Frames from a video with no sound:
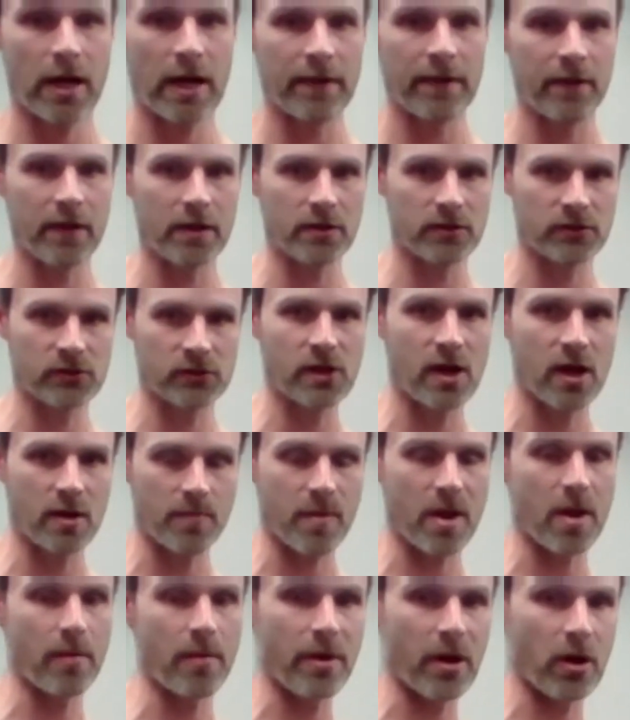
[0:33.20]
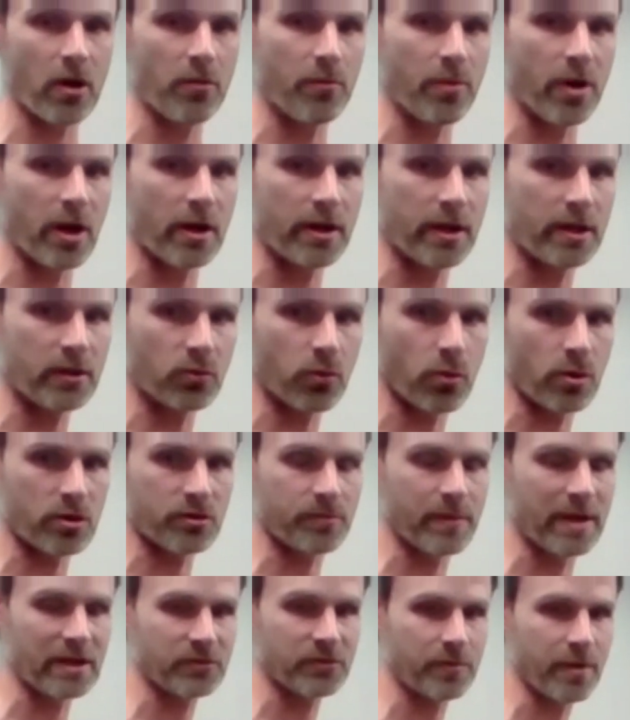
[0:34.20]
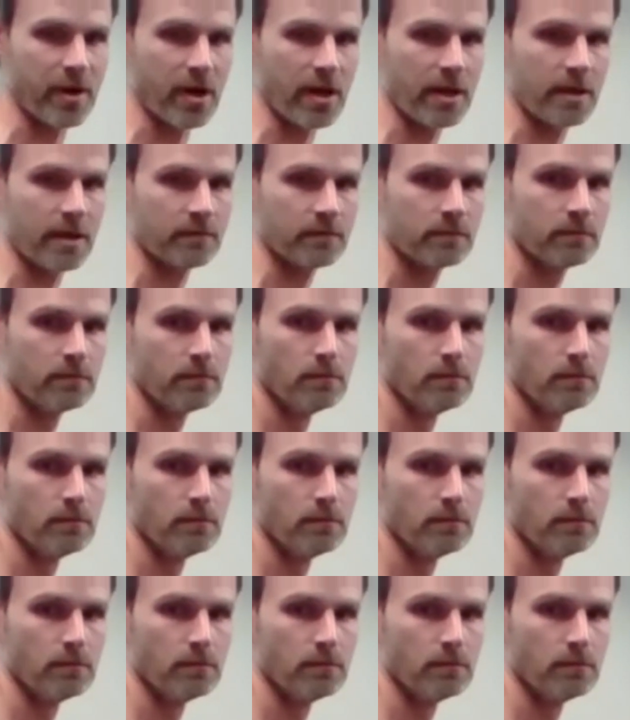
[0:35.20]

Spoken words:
and then suck my belly button in towards my spine.